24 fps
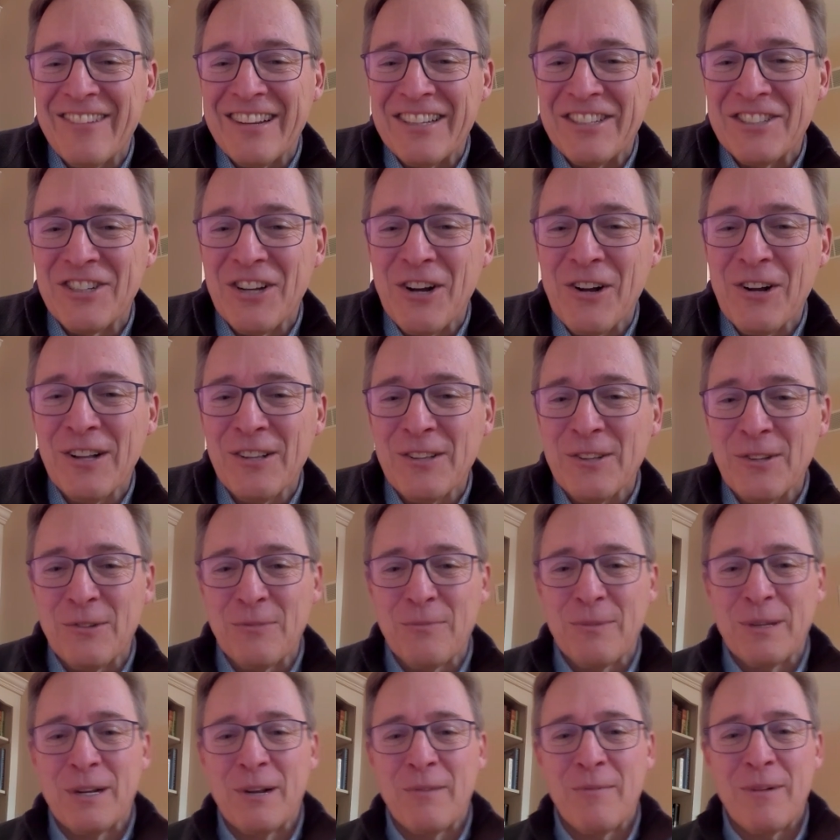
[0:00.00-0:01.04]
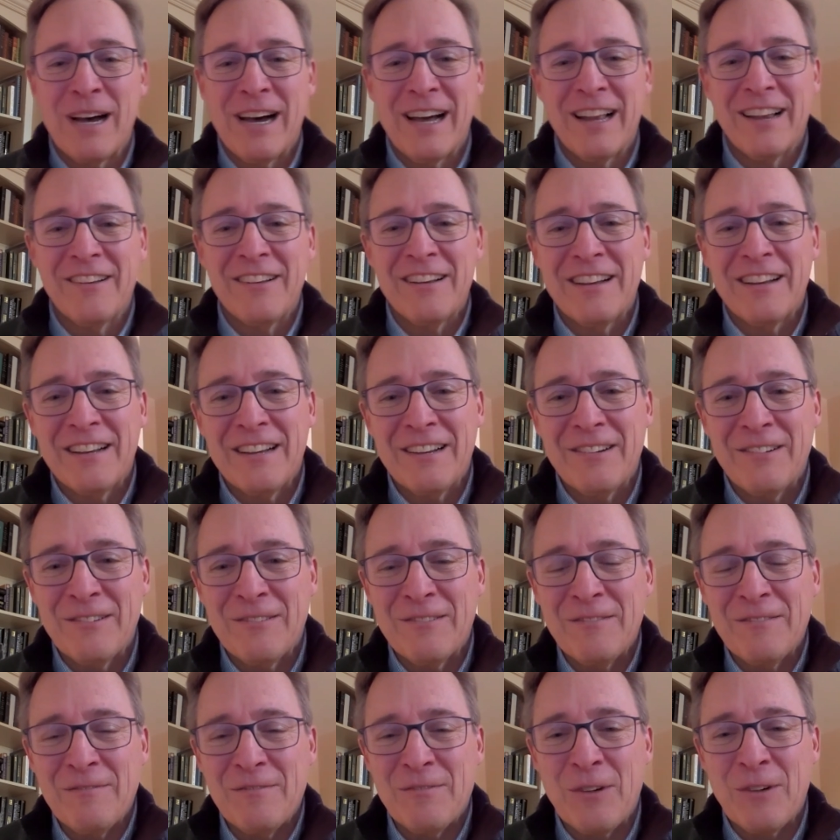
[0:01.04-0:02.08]
we joke a little bit about
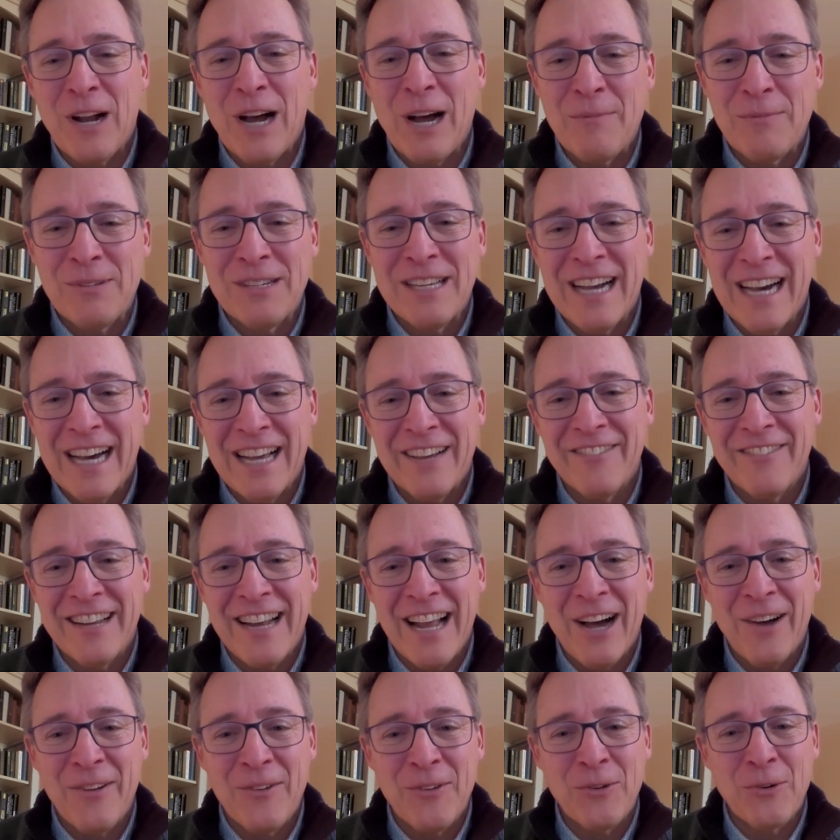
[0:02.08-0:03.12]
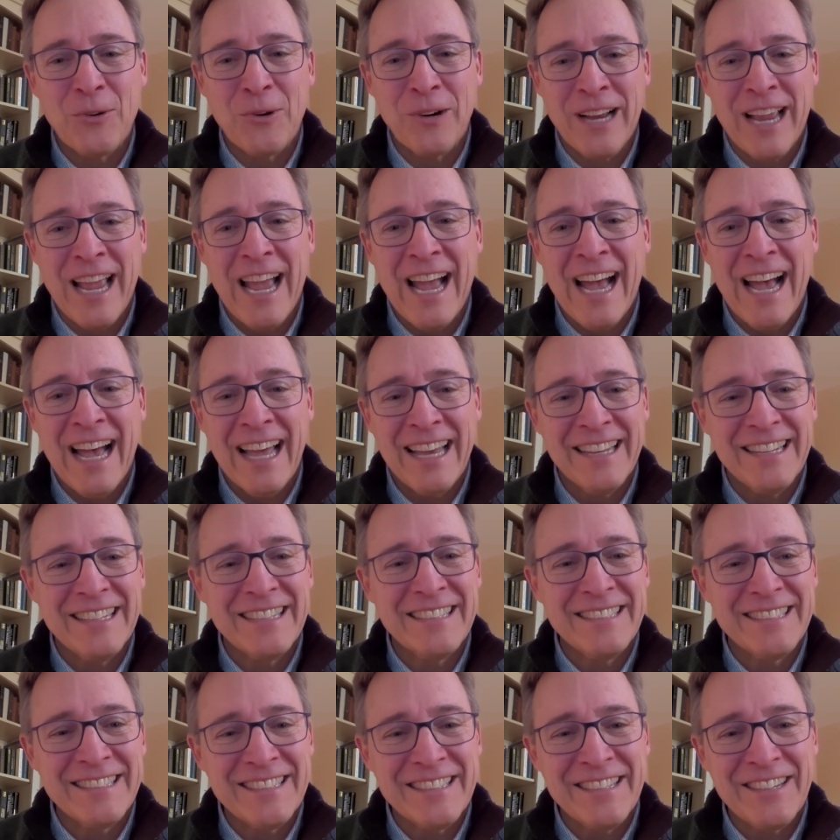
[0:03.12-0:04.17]
Rob's kind of an outdoor cat.
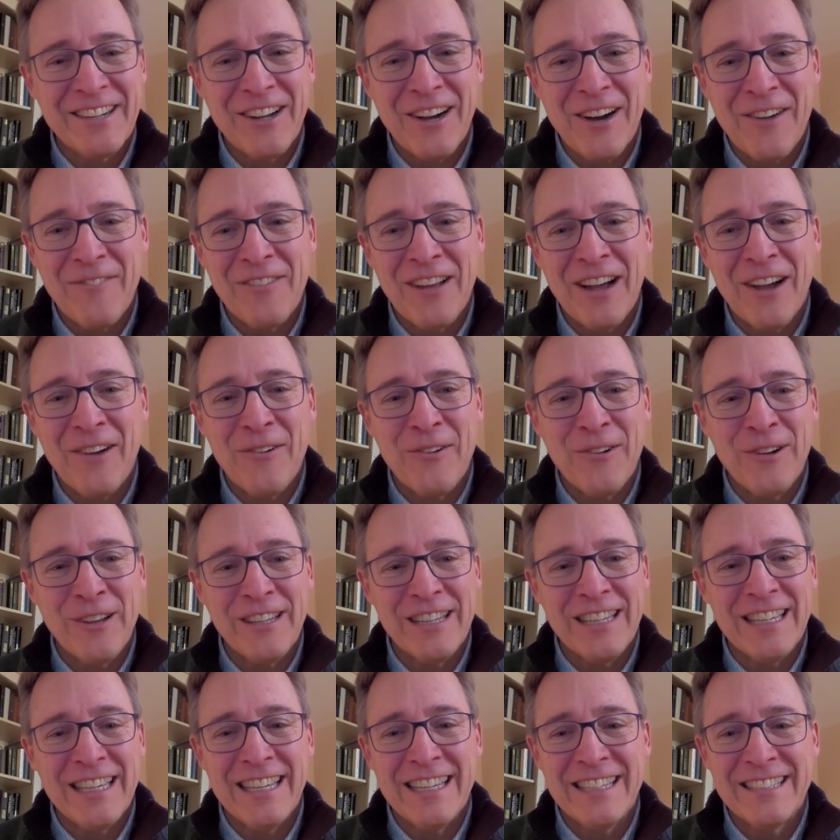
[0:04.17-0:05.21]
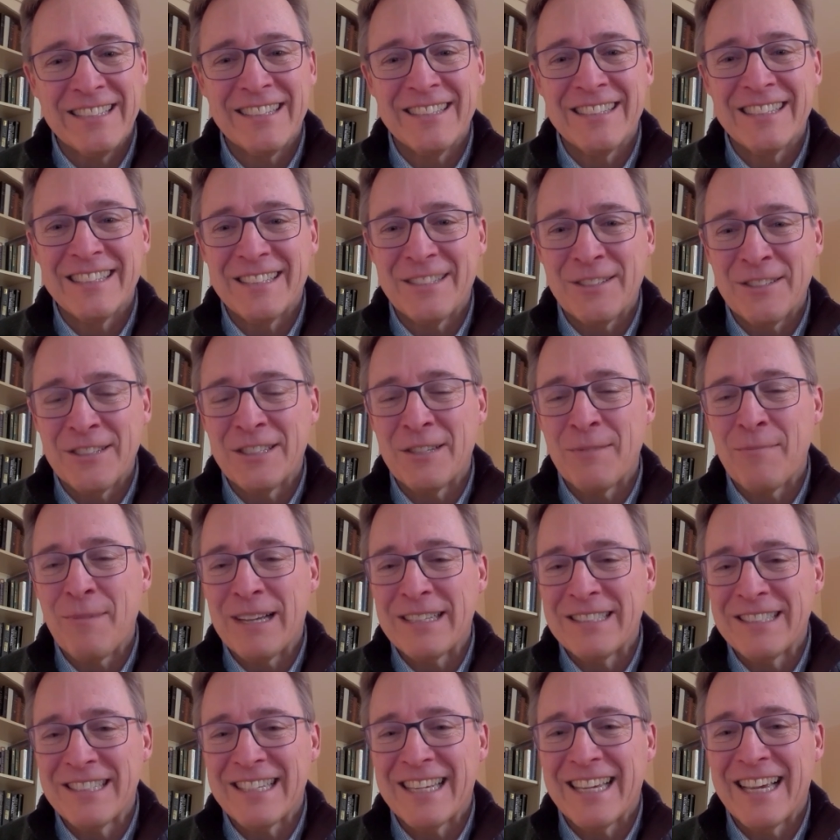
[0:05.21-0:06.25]
I'm not really easily
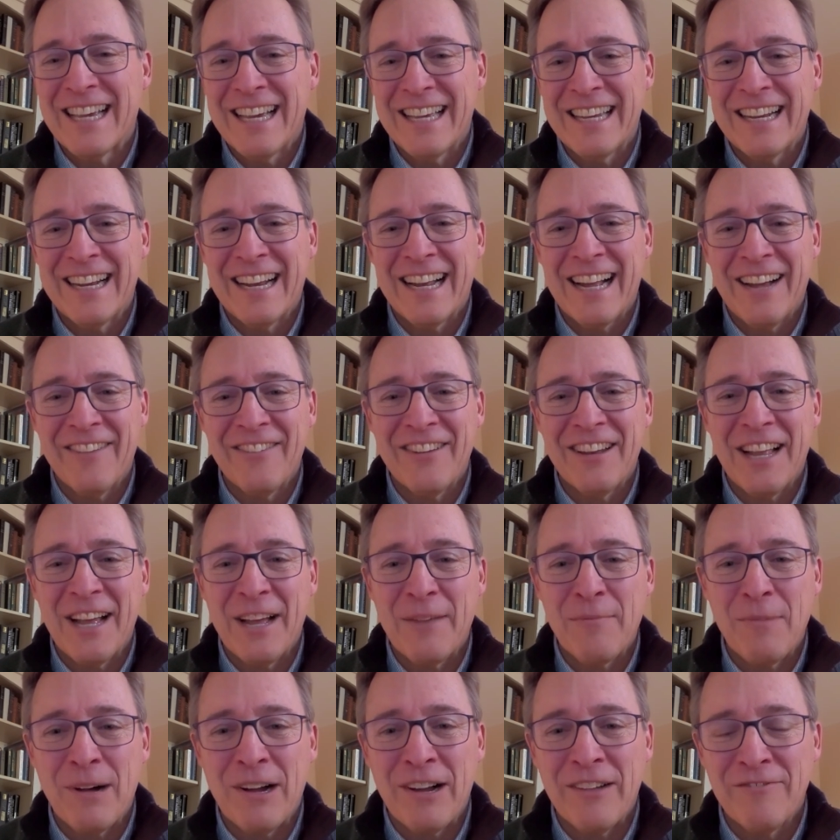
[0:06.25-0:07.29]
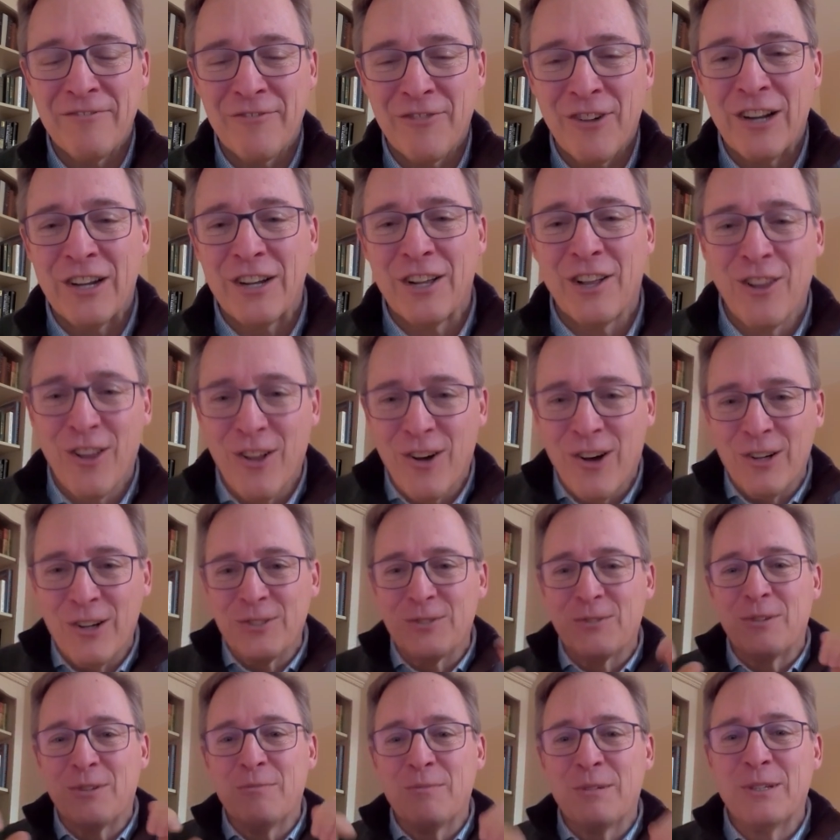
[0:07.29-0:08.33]
domesticated. I haven't had my front
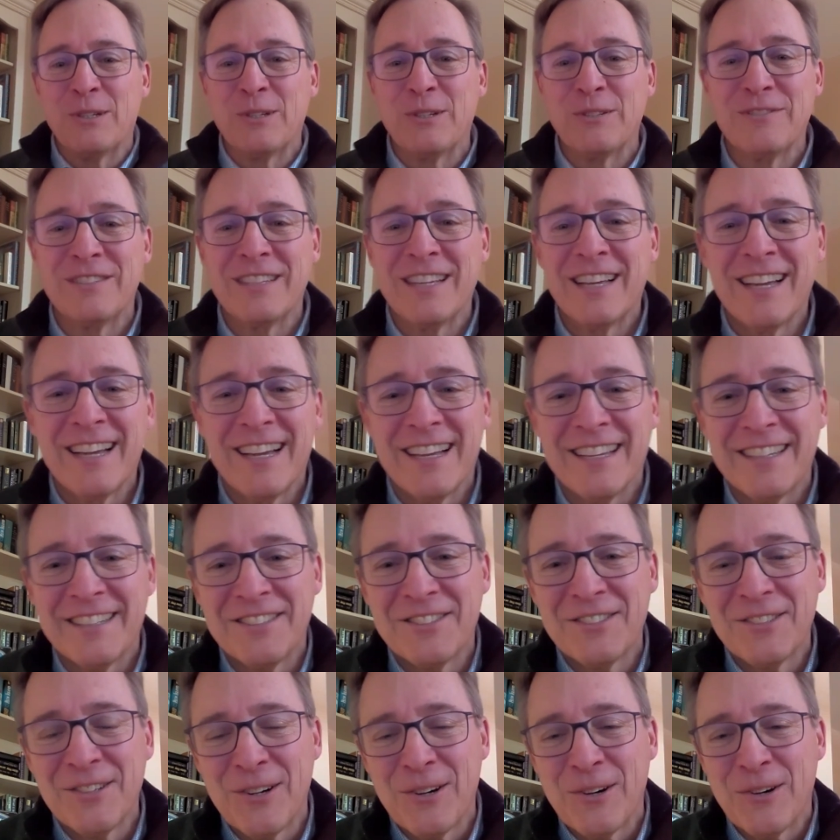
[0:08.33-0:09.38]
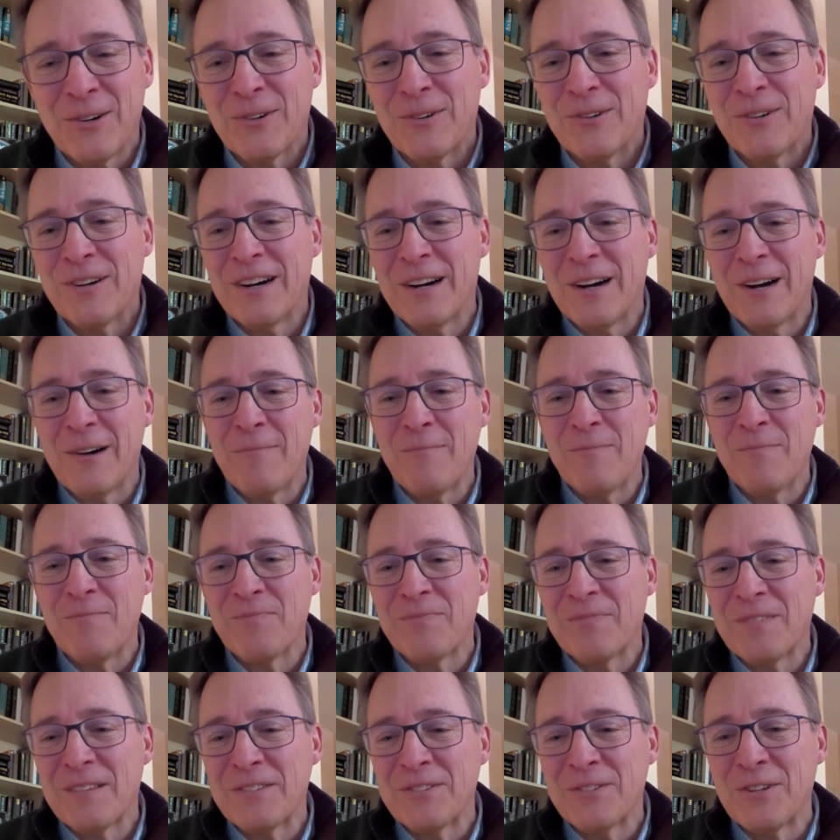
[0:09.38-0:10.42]
claws removed. And so
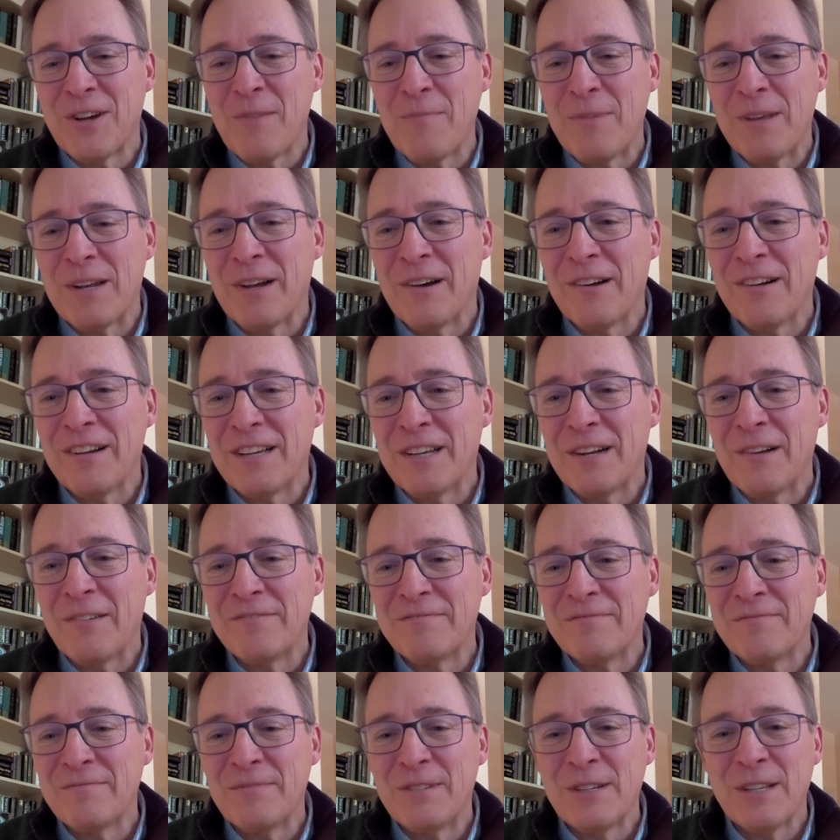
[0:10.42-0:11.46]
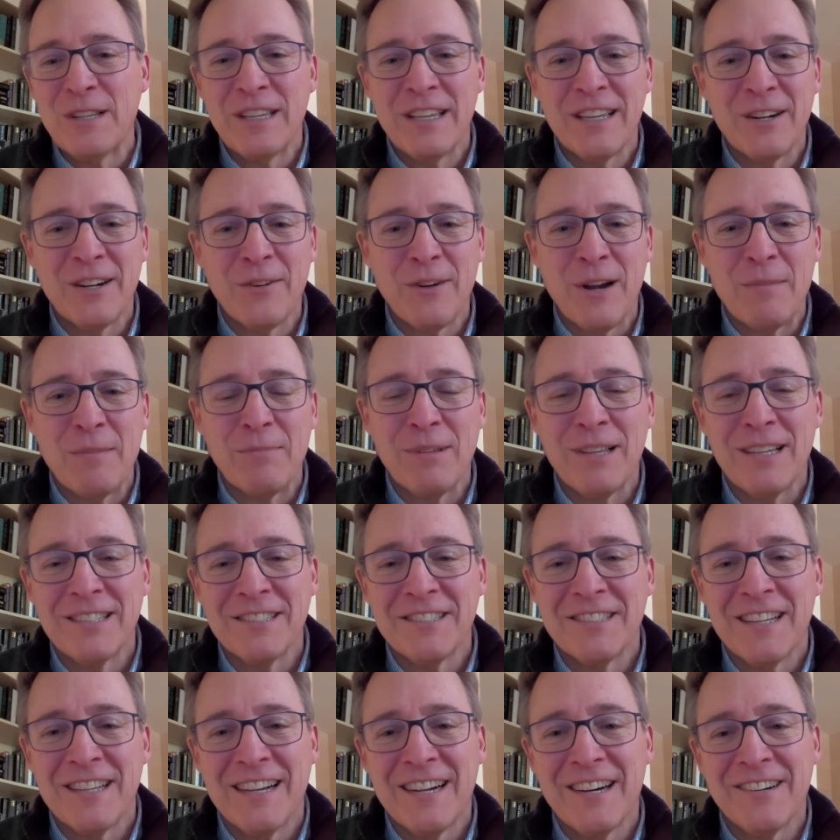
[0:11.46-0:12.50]
I'm in a great
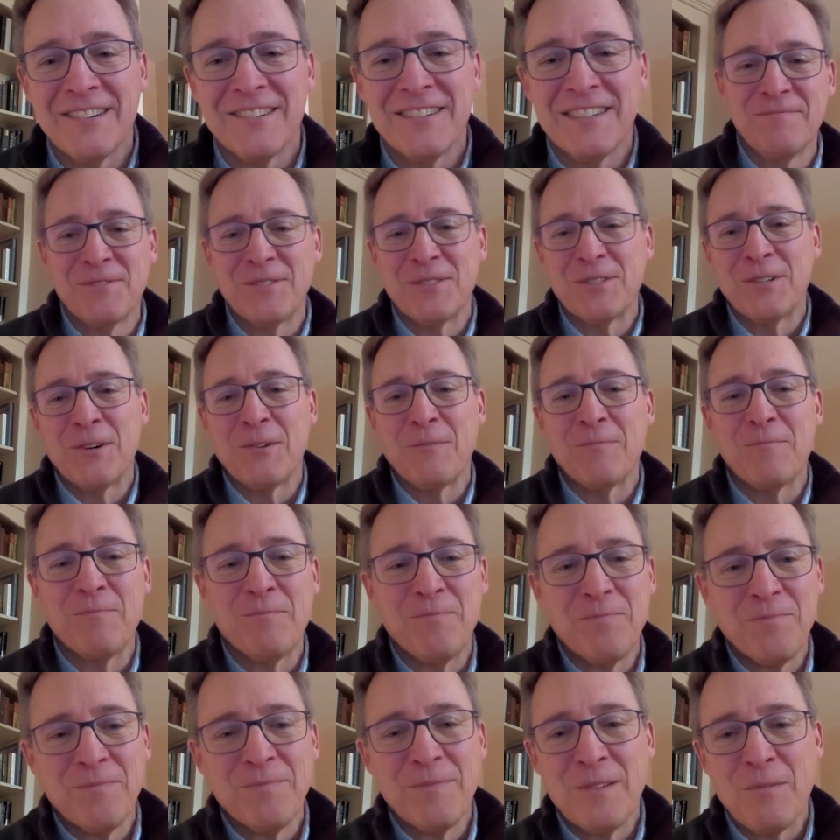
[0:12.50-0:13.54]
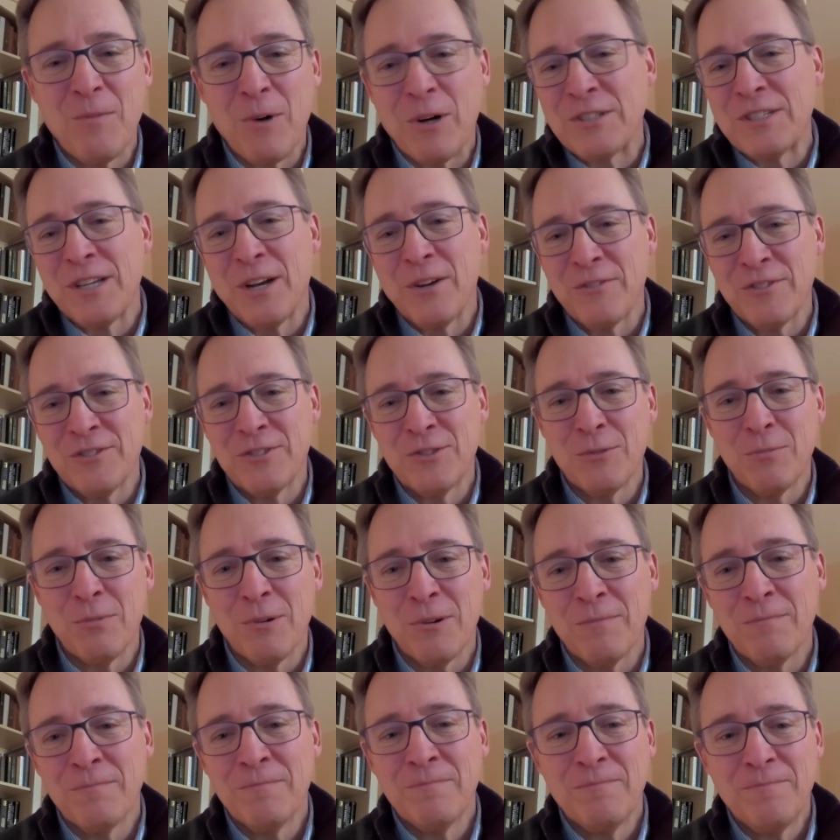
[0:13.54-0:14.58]
place now. So worked out
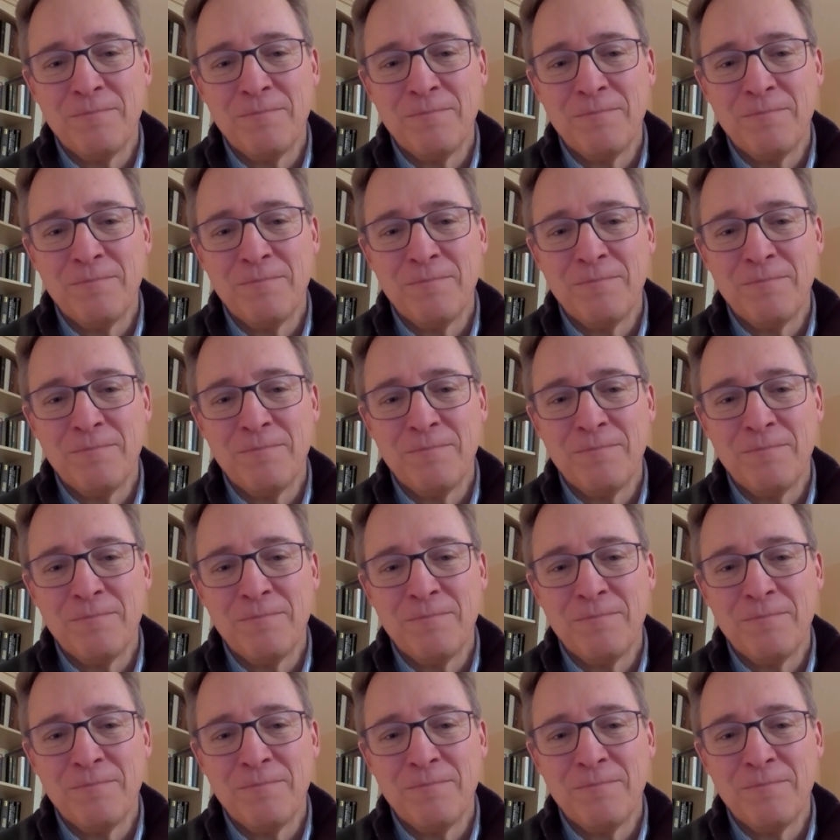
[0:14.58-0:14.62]
super.